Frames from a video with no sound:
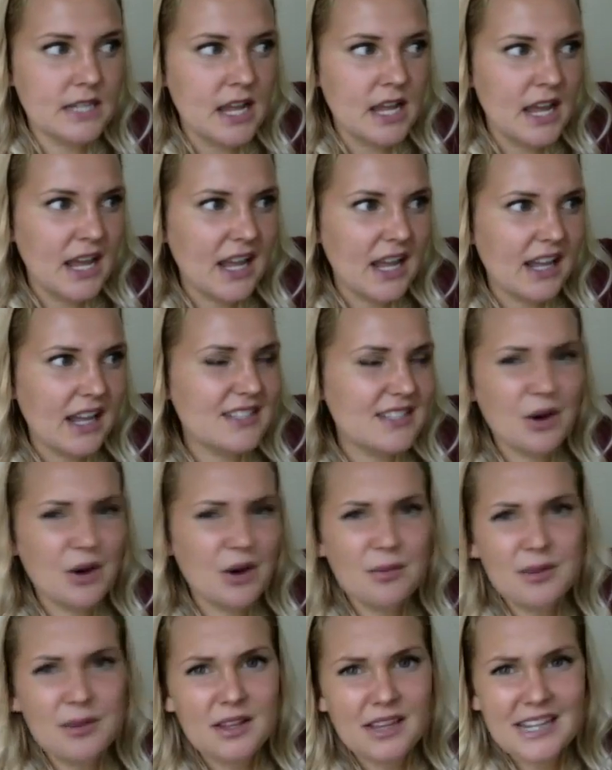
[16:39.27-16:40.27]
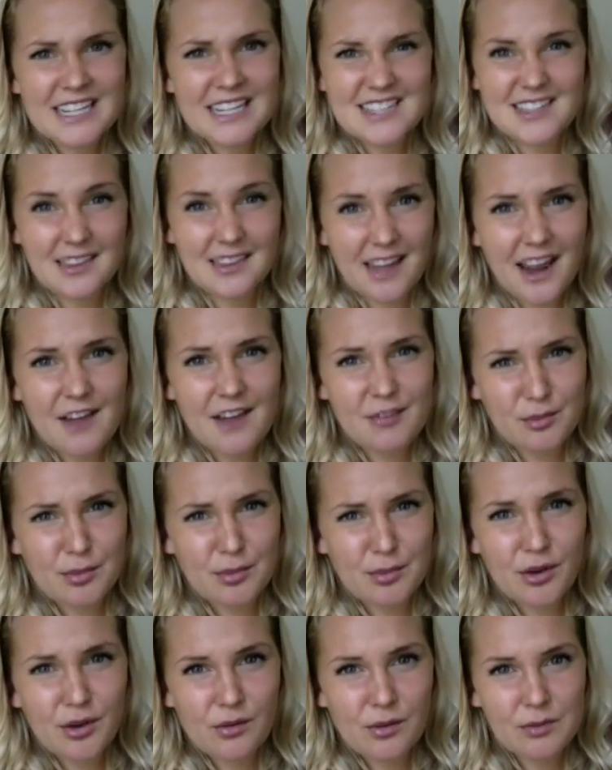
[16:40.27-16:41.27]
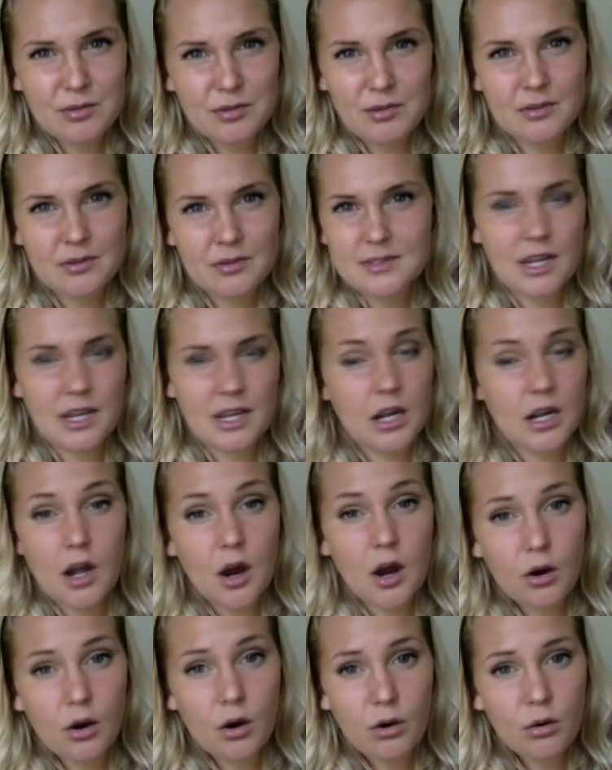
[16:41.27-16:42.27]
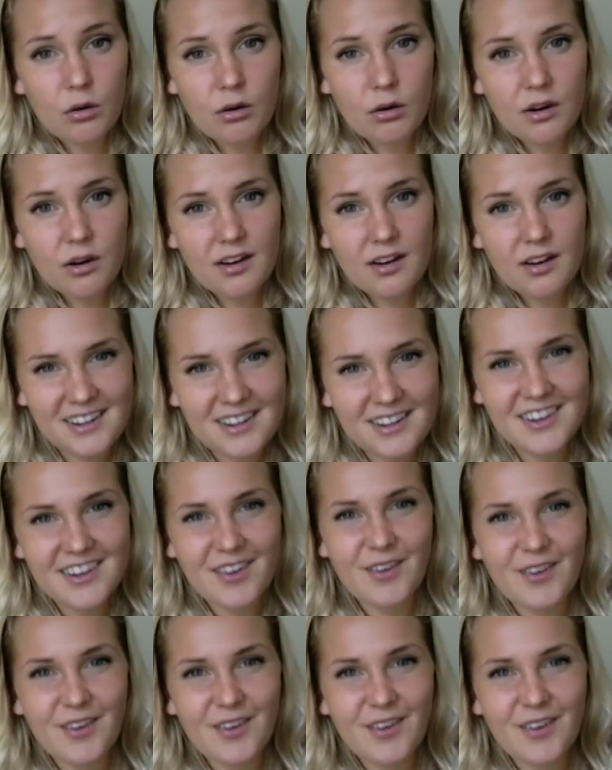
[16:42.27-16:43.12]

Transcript: it's almost like it's laughable when people say no or